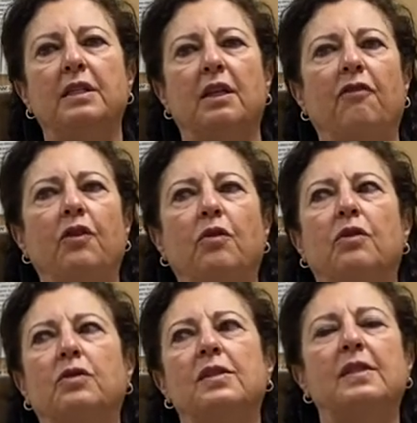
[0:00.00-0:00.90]
if
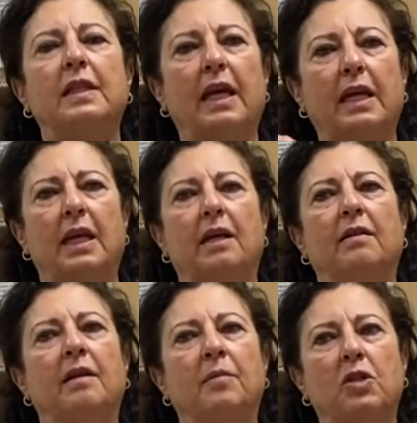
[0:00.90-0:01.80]
you stay in
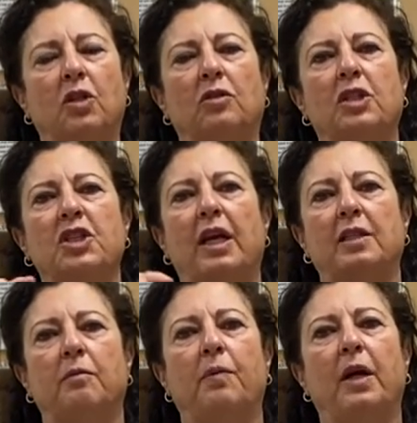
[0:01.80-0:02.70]
the maternal child
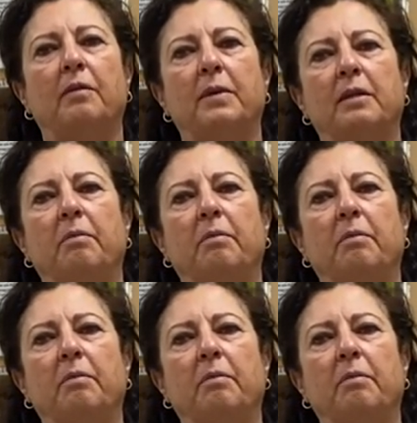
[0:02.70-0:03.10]
department,